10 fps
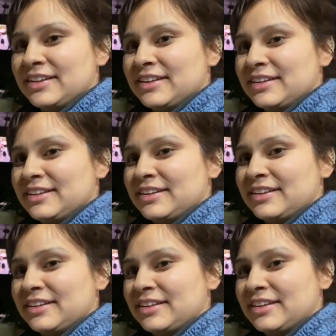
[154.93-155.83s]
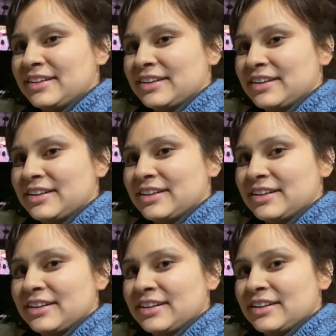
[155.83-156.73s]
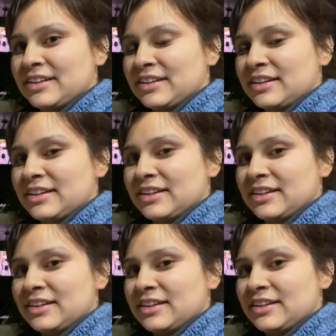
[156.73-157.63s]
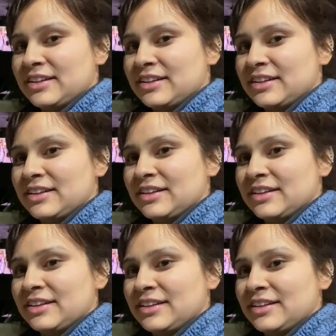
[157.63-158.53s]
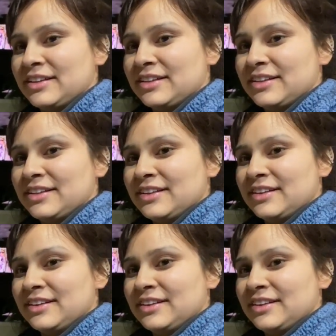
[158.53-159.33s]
[no speech]